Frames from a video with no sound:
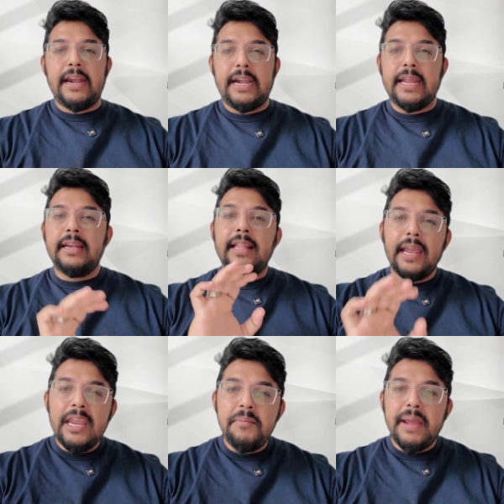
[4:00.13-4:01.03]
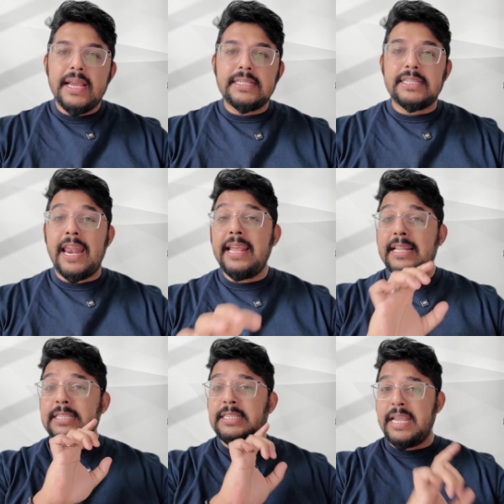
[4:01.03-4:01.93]
generated the image
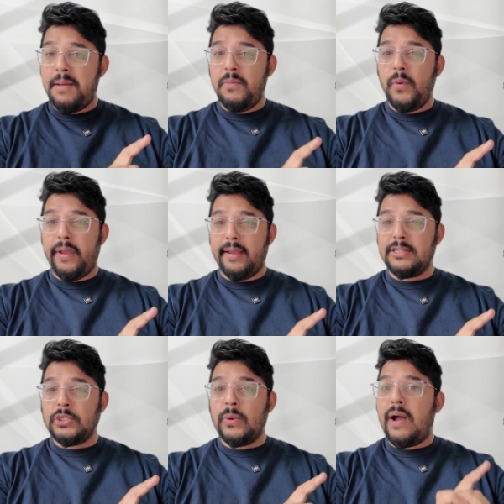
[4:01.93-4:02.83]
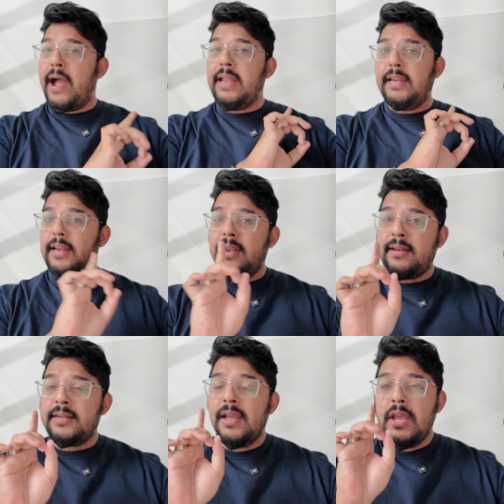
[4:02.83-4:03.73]
like the same way so i
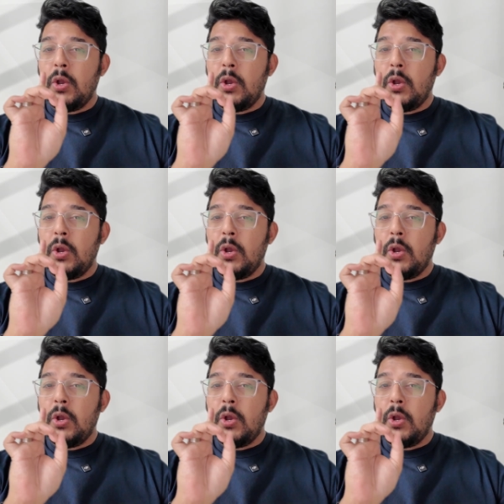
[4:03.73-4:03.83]
didn't